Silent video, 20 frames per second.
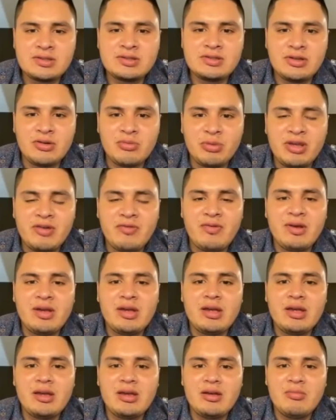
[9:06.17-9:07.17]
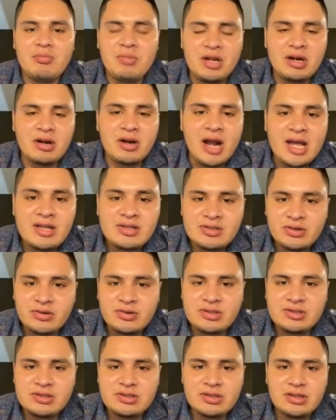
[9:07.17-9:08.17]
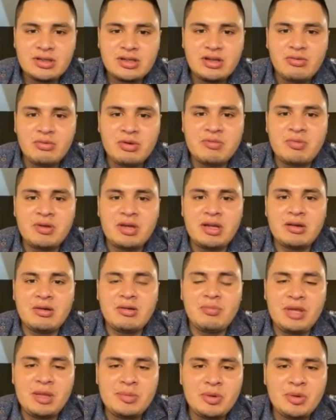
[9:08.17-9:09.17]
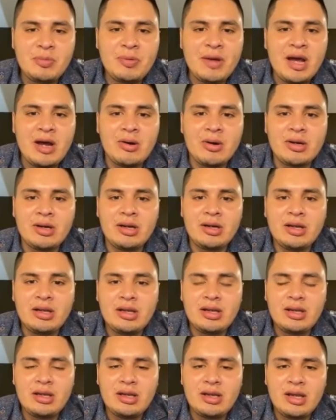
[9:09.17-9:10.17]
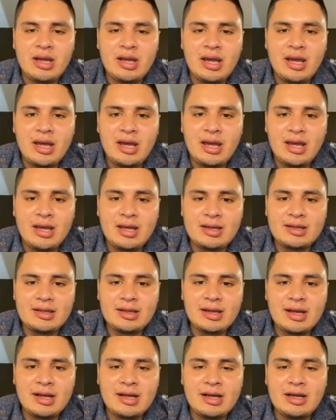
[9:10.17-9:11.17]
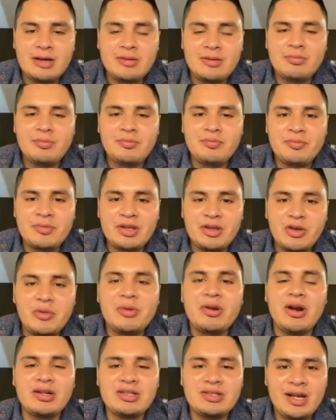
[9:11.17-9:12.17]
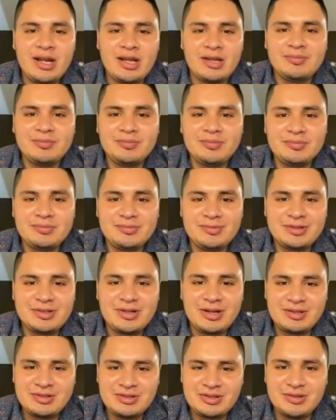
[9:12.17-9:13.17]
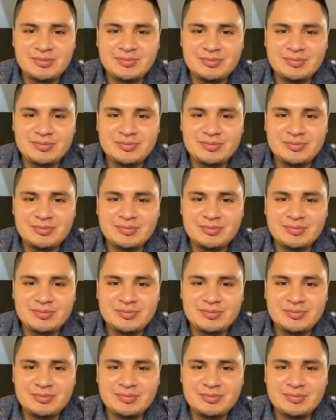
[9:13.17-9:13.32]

So we've been grassroots, we've been people powered, and here we are today talking to you.